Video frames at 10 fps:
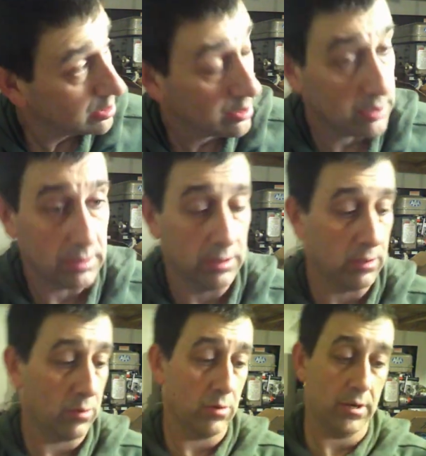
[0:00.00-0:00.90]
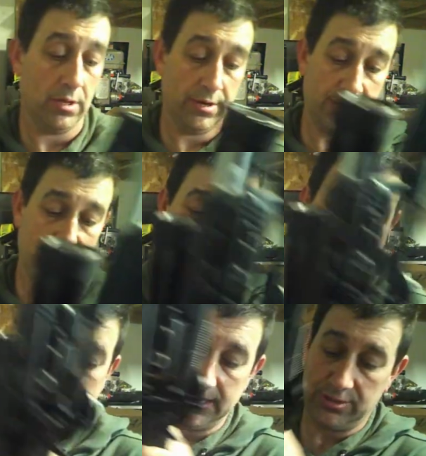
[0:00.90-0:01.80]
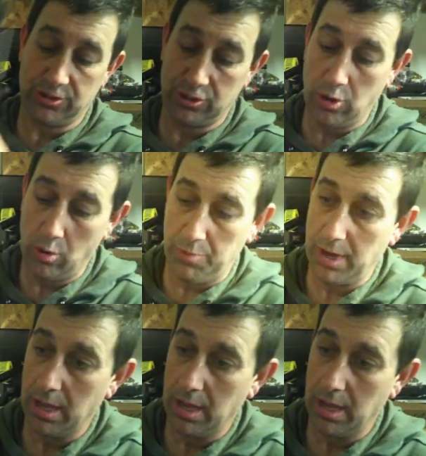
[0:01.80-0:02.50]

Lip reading: Good Lord. Look at the size of that scope.